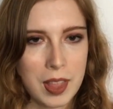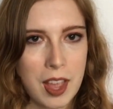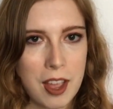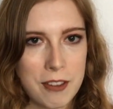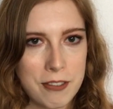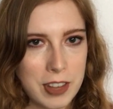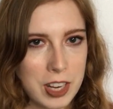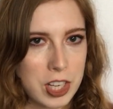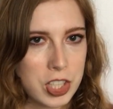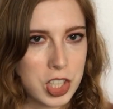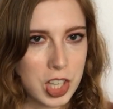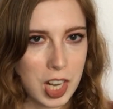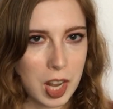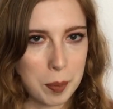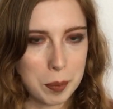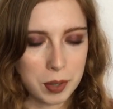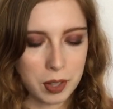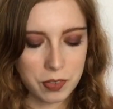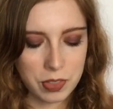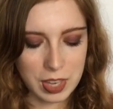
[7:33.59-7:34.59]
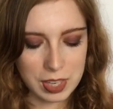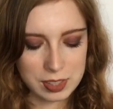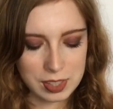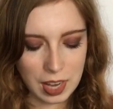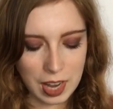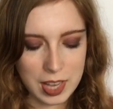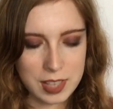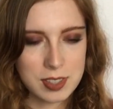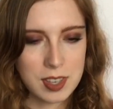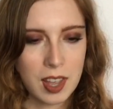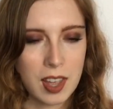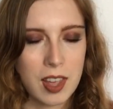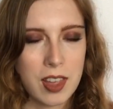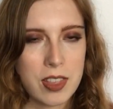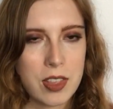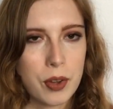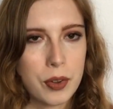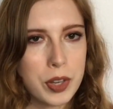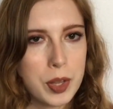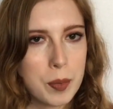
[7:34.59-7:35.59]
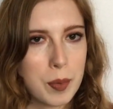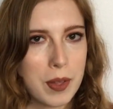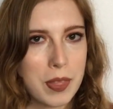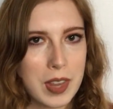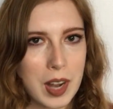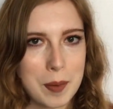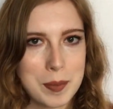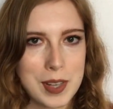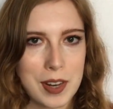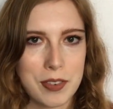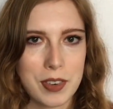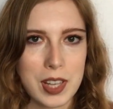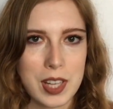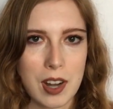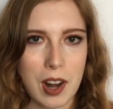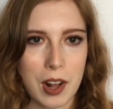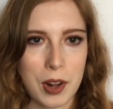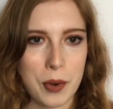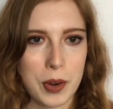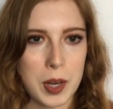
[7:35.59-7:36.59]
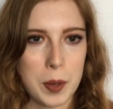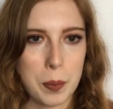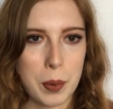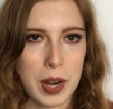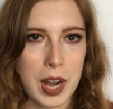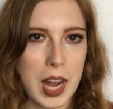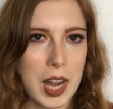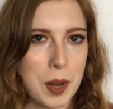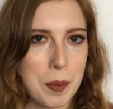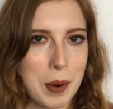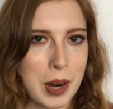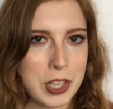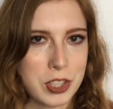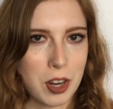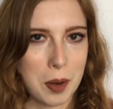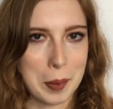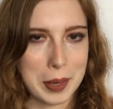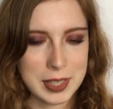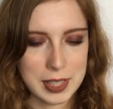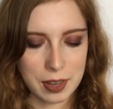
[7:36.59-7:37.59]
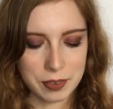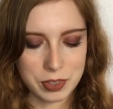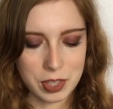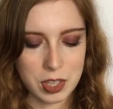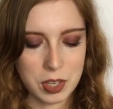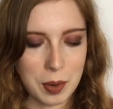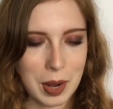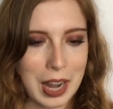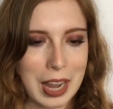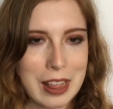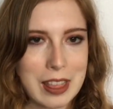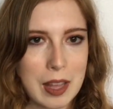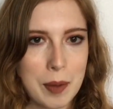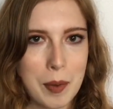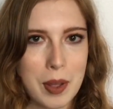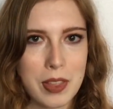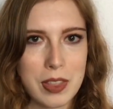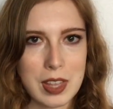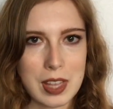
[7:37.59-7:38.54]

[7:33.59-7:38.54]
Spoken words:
finish a couple of these guys. The only one that I'm definitely not going to put any pressure on myself to do anything with